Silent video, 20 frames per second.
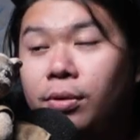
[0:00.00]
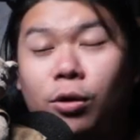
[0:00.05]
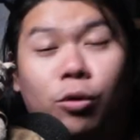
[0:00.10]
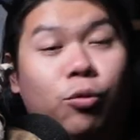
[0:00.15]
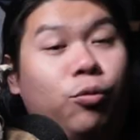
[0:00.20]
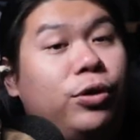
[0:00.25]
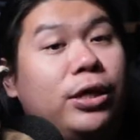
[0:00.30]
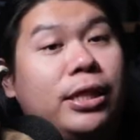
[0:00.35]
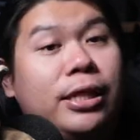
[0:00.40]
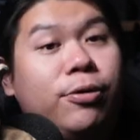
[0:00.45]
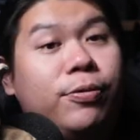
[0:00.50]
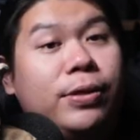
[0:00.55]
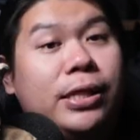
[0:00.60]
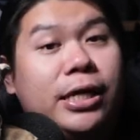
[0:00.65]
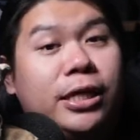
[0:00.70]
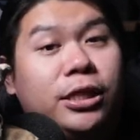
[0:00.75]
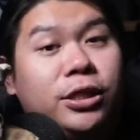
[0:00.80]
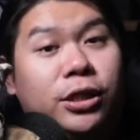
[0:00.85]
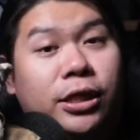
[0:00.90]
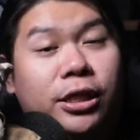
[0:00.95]

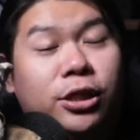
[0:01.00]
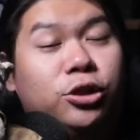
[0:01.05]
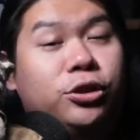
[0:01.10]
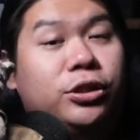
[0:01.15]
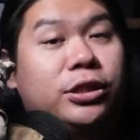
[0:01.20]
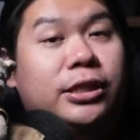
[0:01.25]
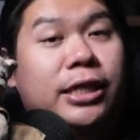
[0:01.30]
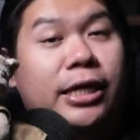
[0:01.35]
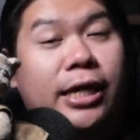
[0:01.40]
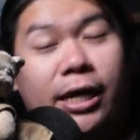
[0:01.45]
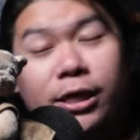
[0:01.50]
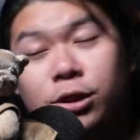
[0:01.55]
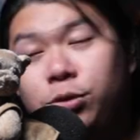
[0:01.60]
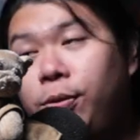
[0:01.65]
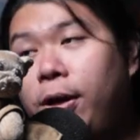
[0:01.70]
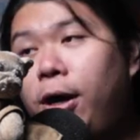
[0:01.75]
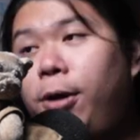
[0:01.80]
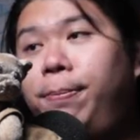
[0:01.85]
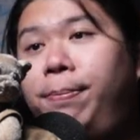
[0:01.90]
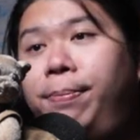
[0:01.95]
really interesting as well.